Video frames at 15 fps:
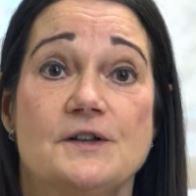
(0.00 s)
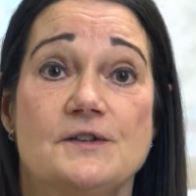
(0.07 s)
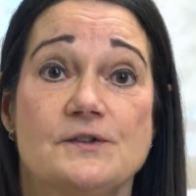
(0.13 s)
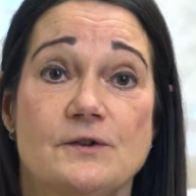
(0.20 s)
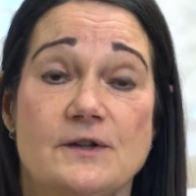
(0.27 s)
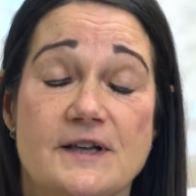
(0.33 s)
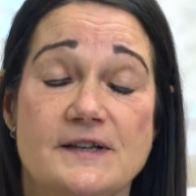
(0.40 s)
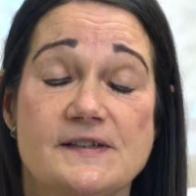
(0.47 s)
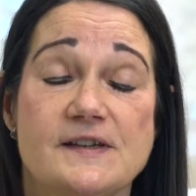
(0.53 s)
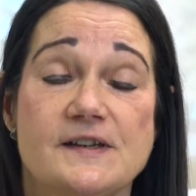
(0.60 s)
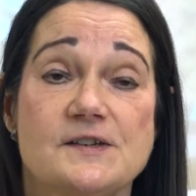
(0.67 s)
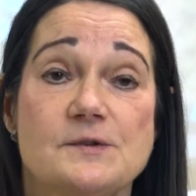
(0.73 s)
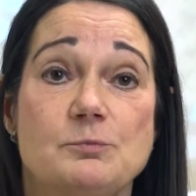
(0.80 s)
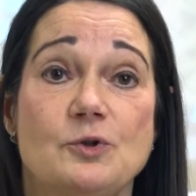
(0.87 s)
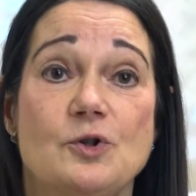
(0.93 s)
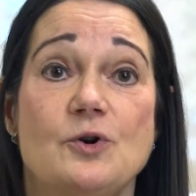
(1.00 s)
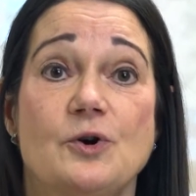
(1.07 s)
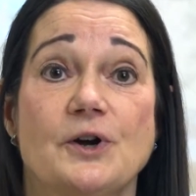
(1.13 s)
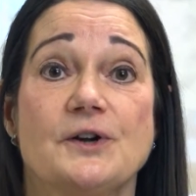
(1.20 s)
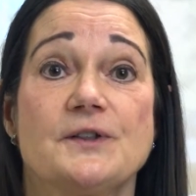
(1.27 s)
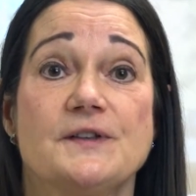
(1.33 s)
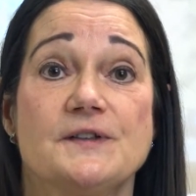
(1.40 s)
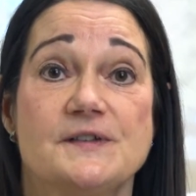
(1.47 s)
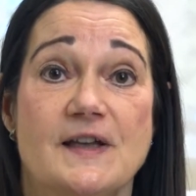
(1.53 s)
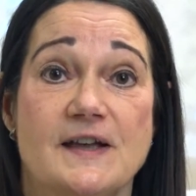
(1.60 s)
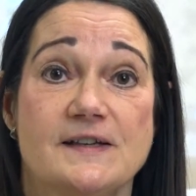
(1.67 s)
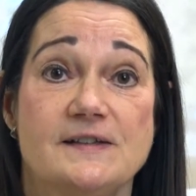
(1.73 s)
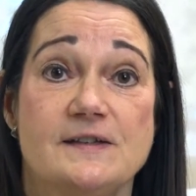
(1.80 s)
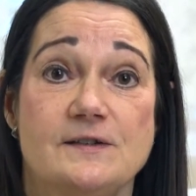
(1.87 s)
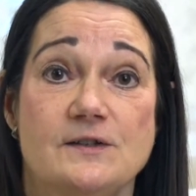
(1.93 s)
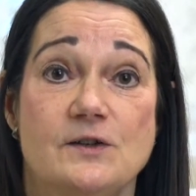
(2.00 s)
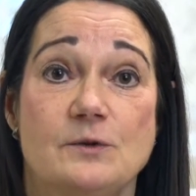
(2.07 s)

So let's explore the signs and